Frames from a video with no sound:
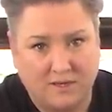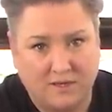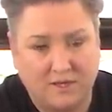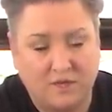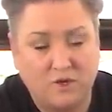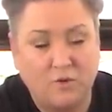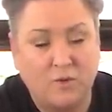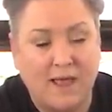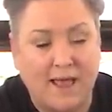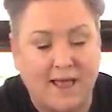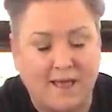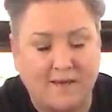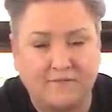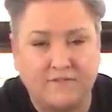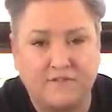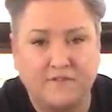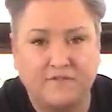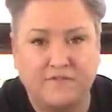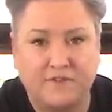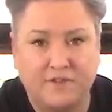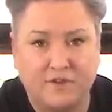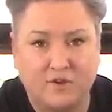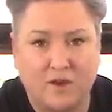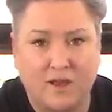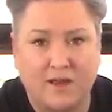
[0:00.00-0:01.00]
you have to
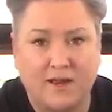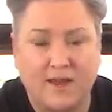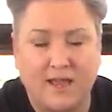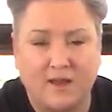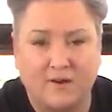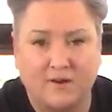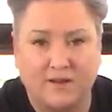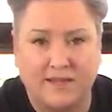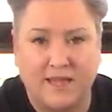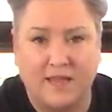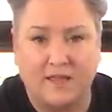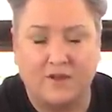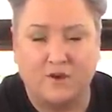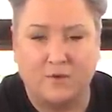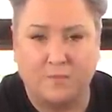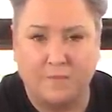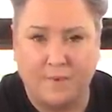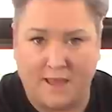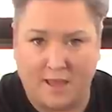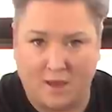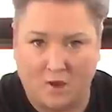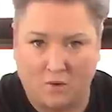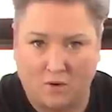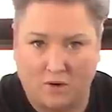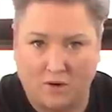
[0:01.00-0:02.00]
figure out how to get your
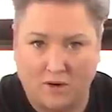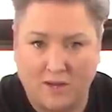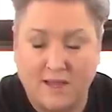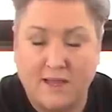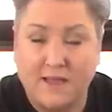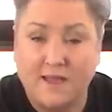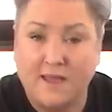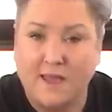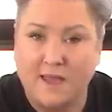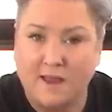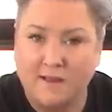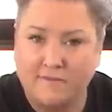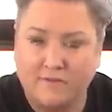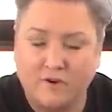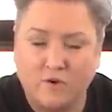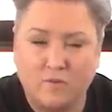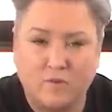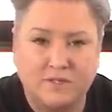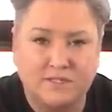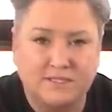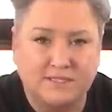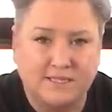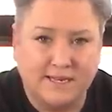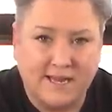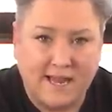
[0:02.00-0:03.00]
power.
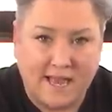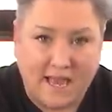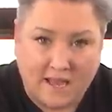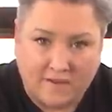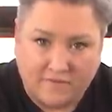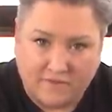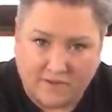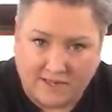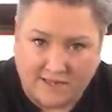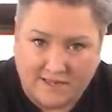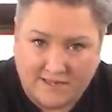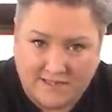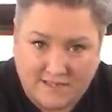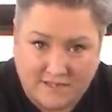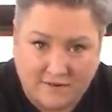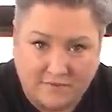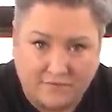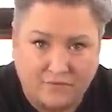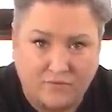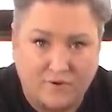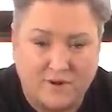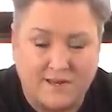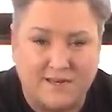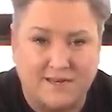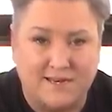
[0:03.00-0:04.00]
Everyone's going to have a
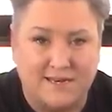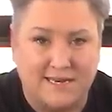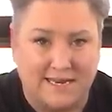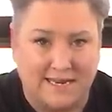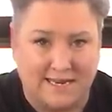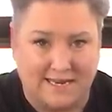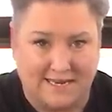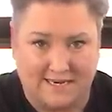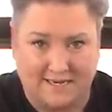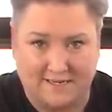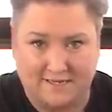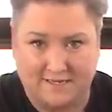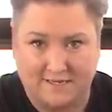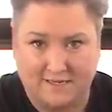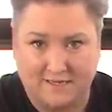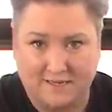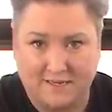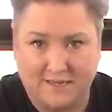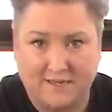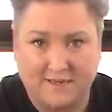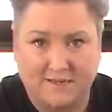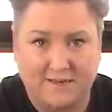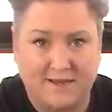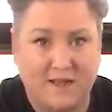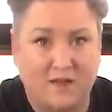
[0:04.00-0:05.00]
different need.
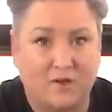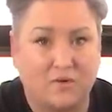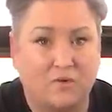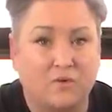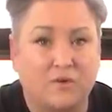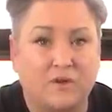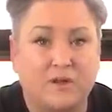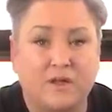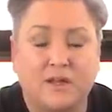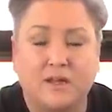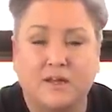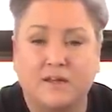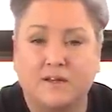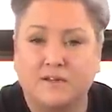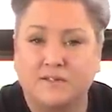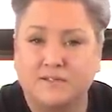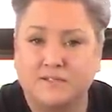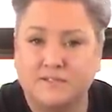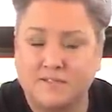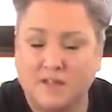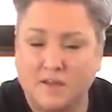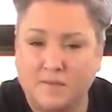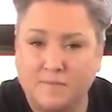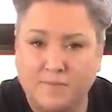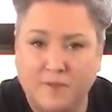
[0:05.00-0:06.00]
Now,
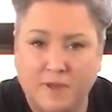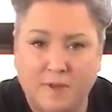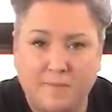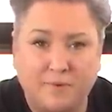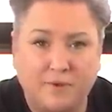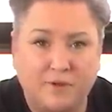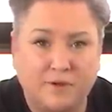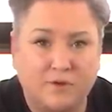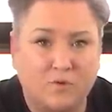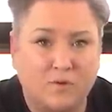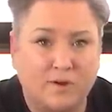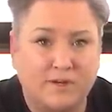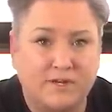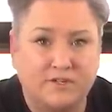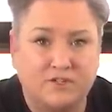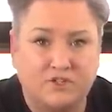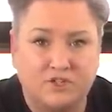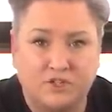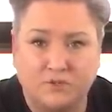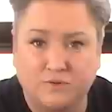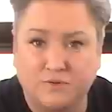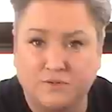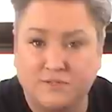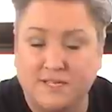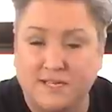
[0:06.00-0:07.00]
some people are going to
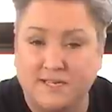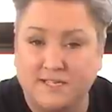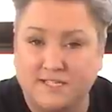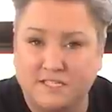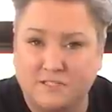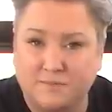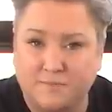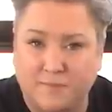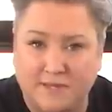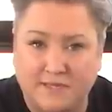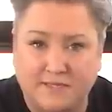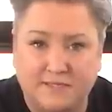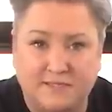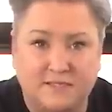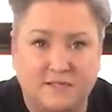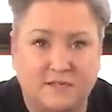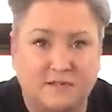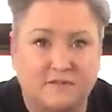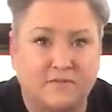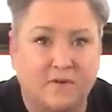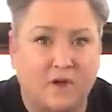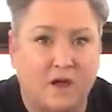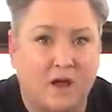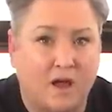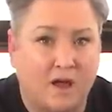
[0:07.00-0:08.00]
choose
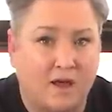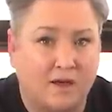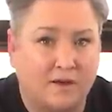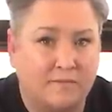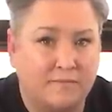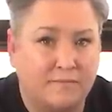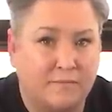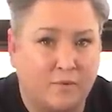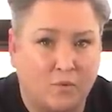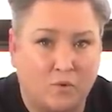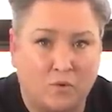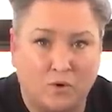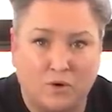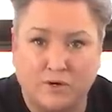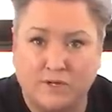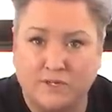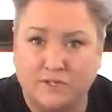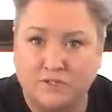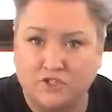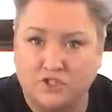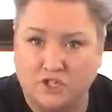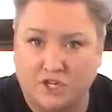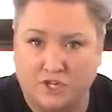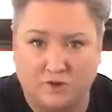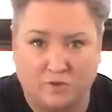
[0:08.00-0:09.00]
expensive
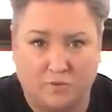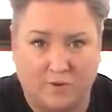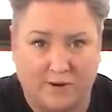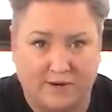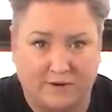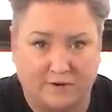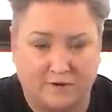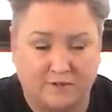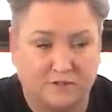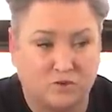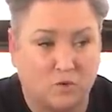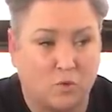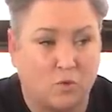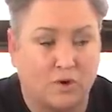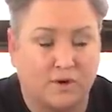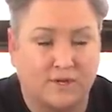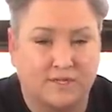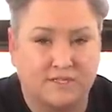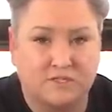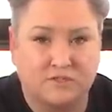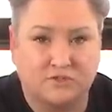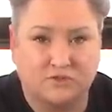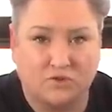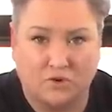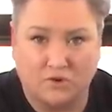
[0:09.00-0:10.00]
onboard generators or
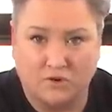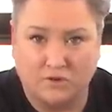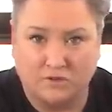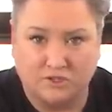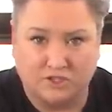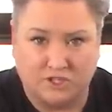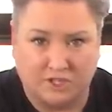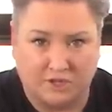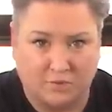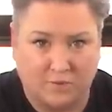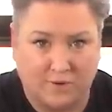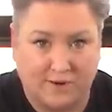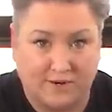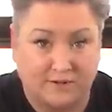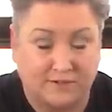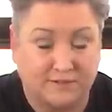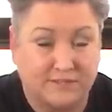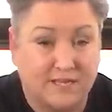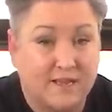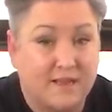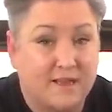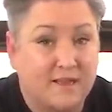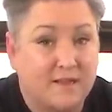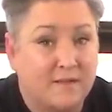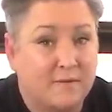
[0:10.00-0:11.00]
external
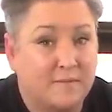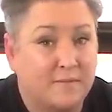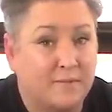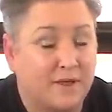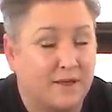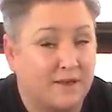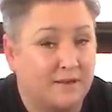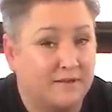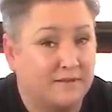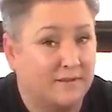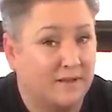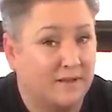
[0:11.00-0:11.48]
generators, but